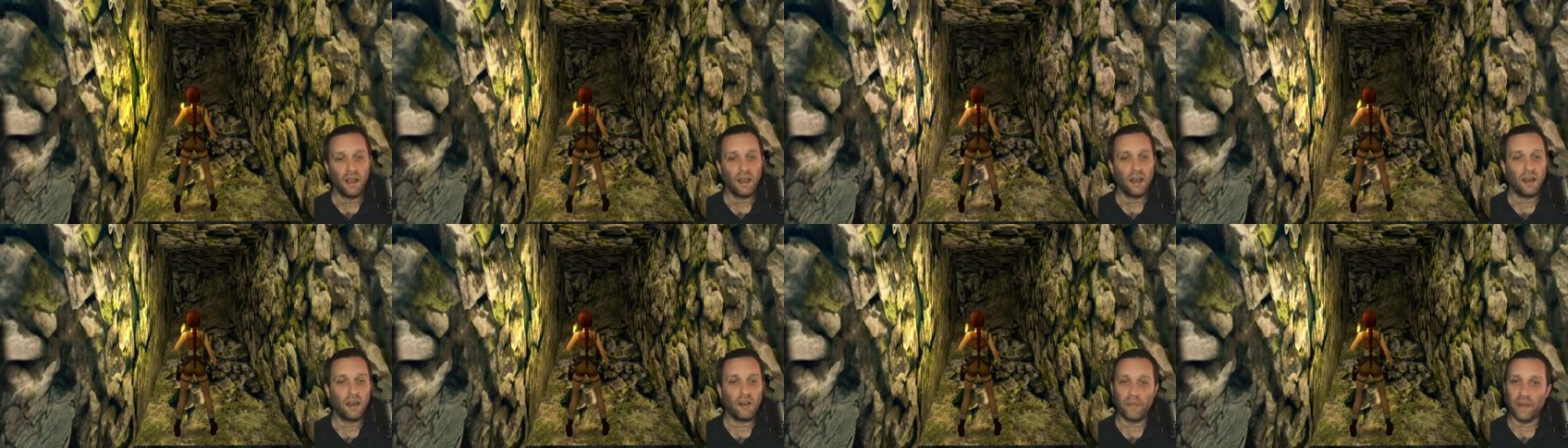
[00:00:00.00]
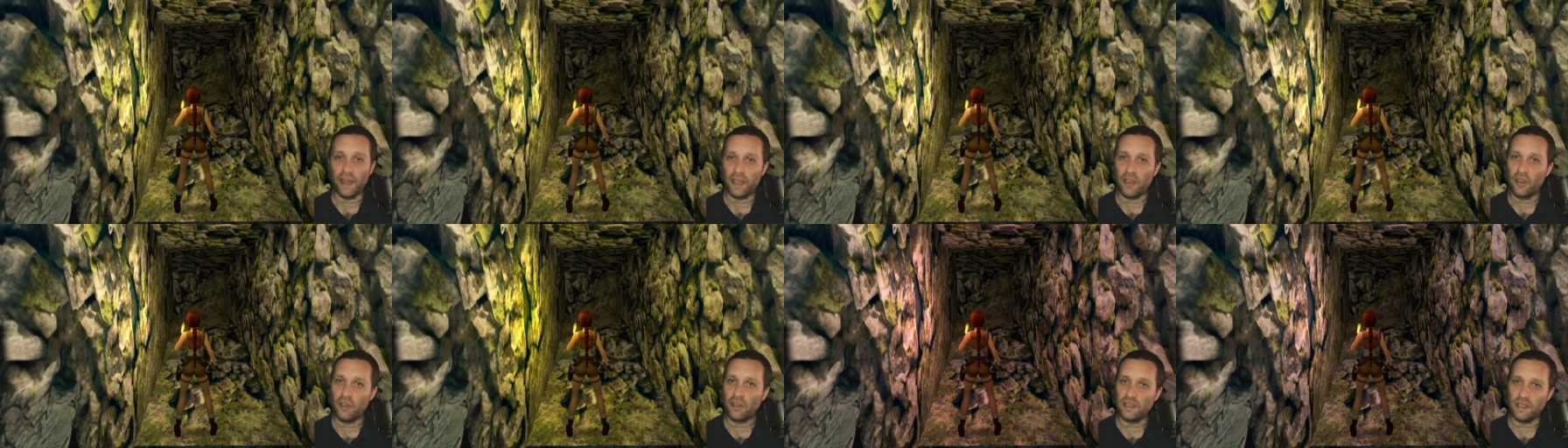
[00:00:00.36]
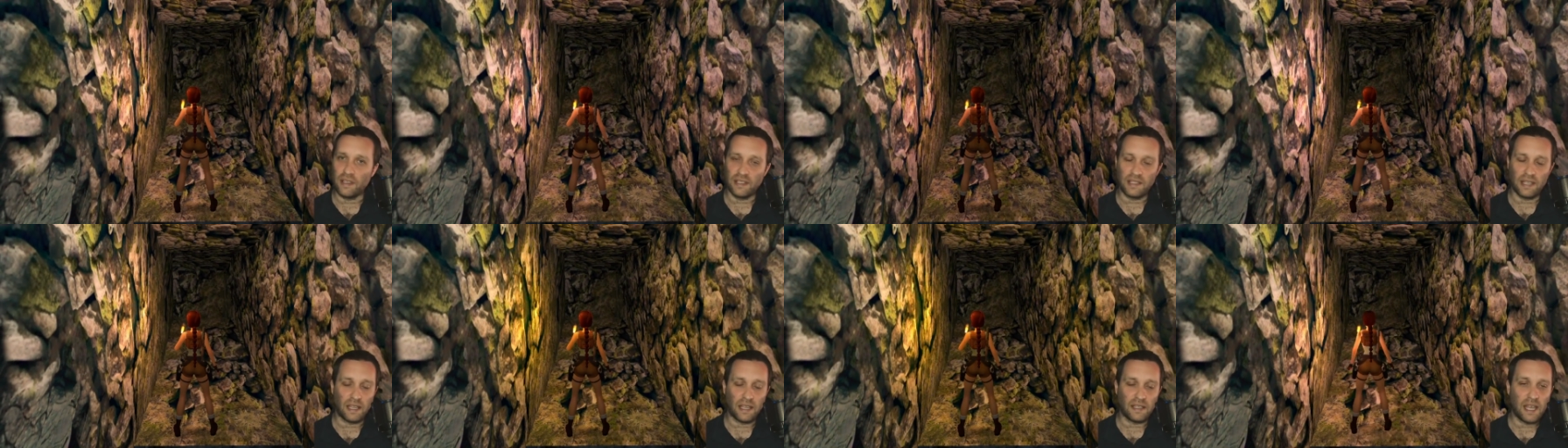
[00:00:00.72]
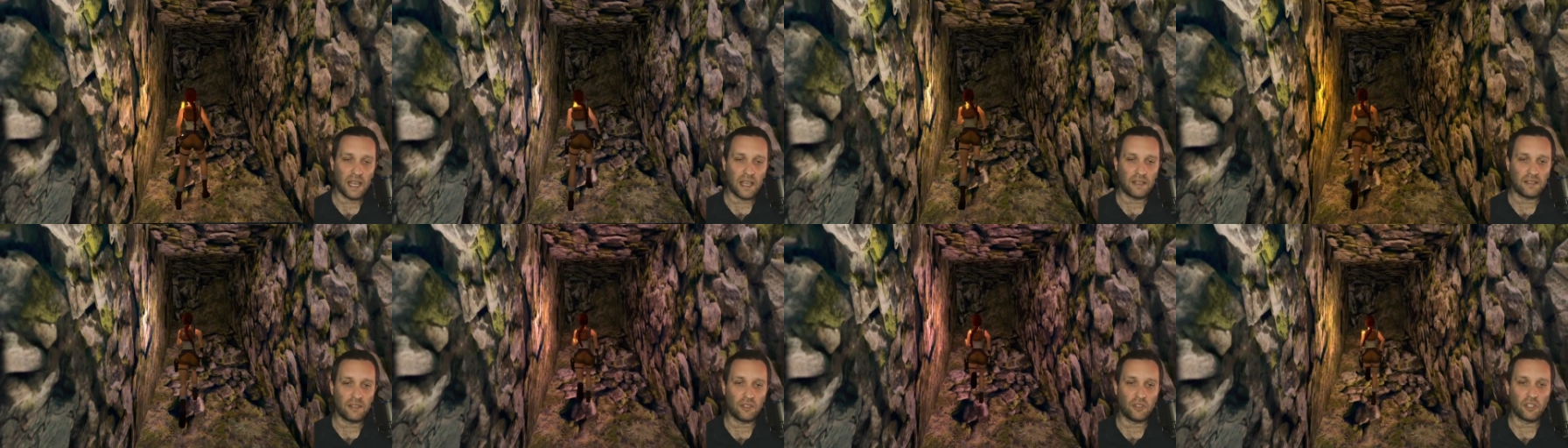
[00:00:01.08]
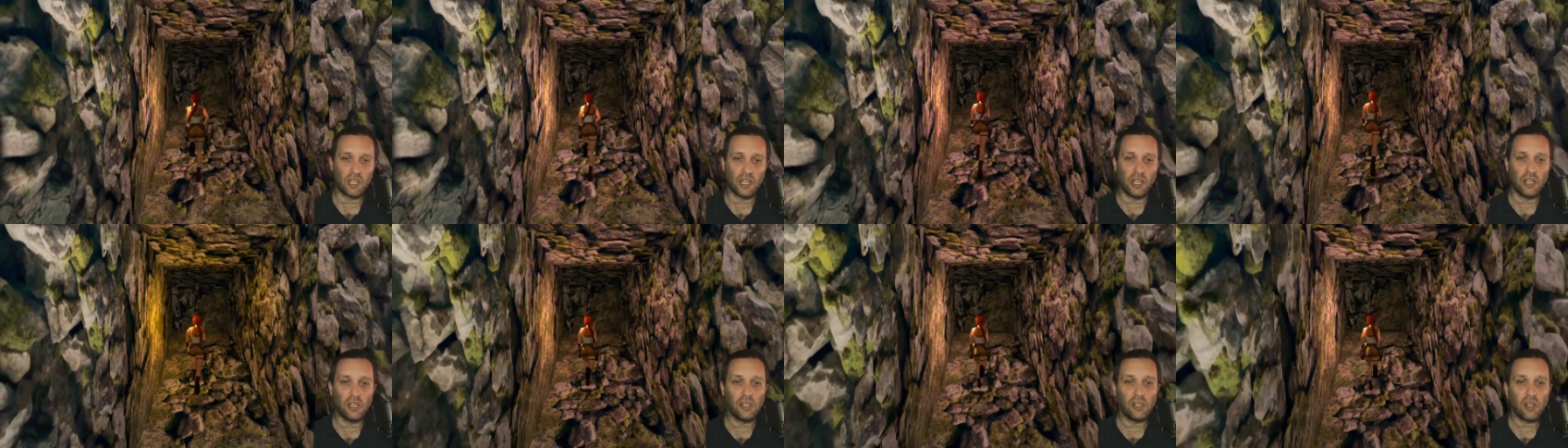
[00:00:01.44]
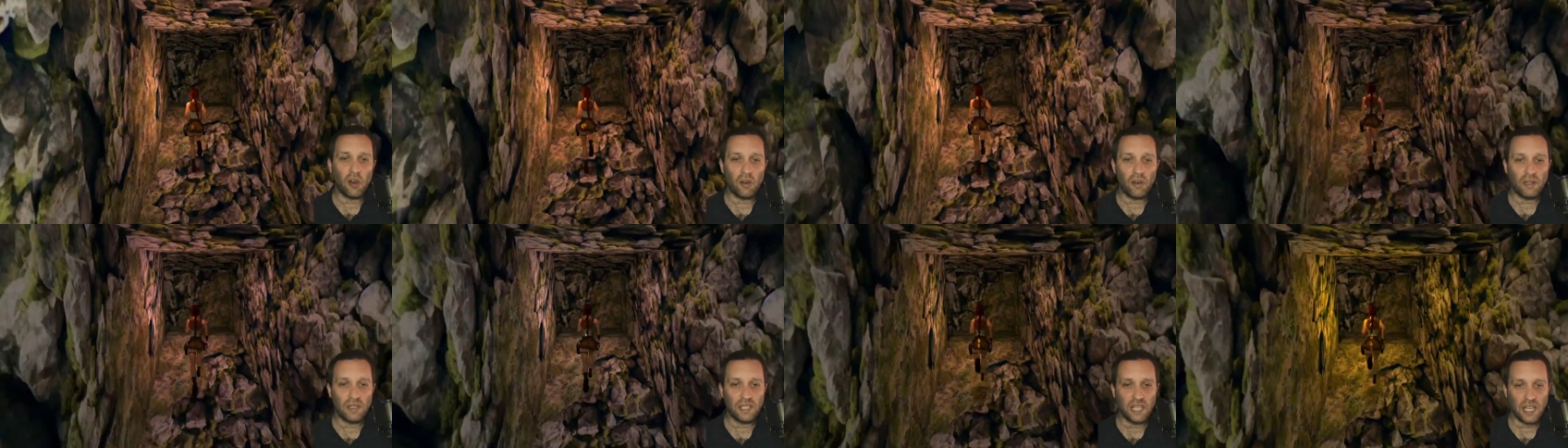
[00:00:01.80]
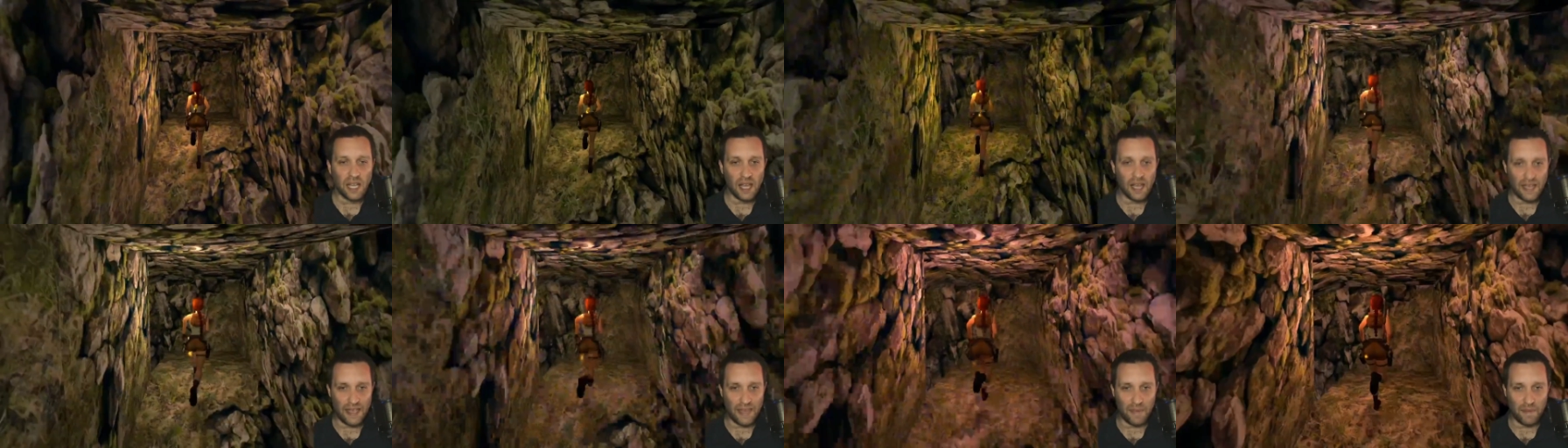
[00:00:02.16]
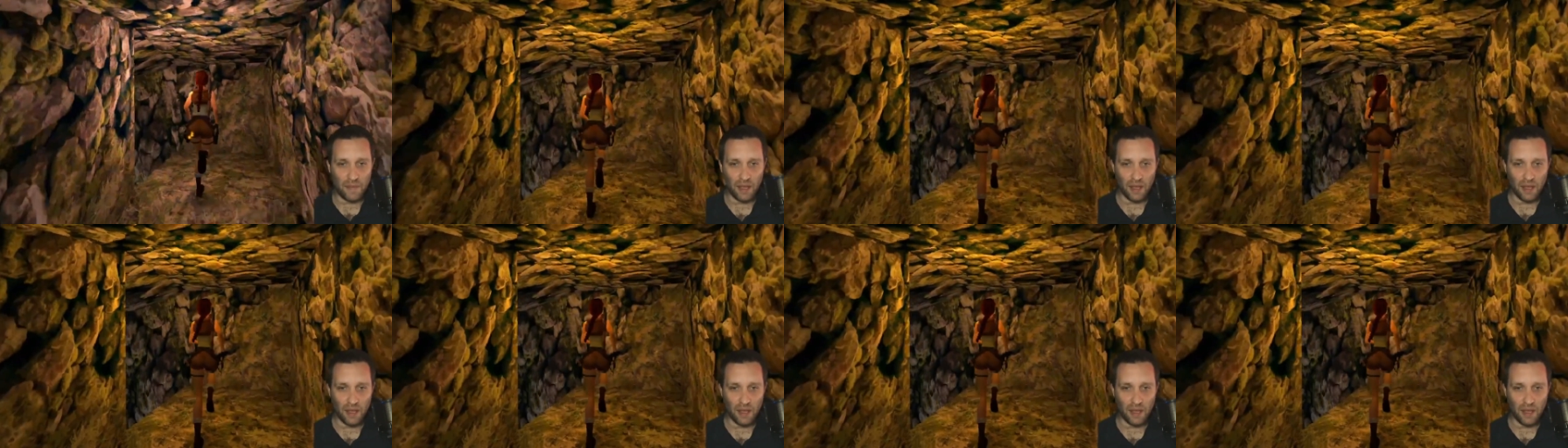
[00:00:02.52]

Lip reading: Oh my goodness, that takes such a long time.